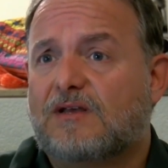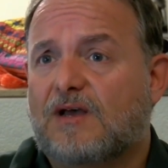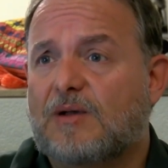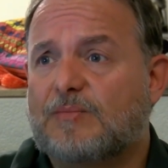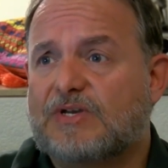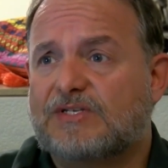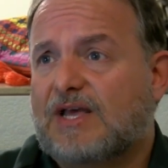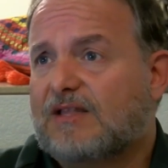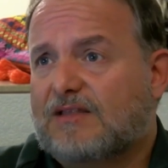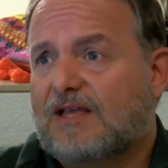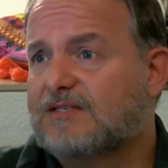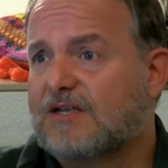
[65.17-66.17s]
Because um,
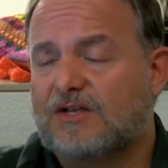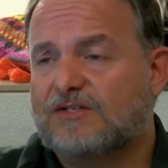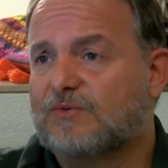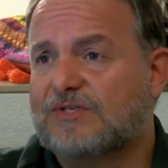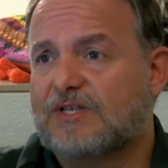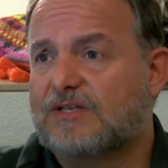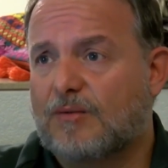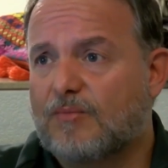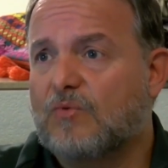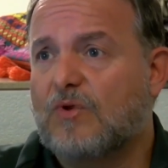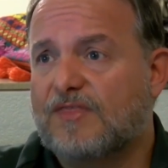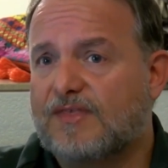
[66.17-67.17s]
that, that to us was the
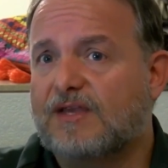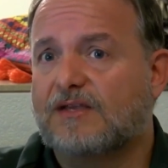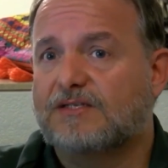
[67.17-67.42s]
number one thing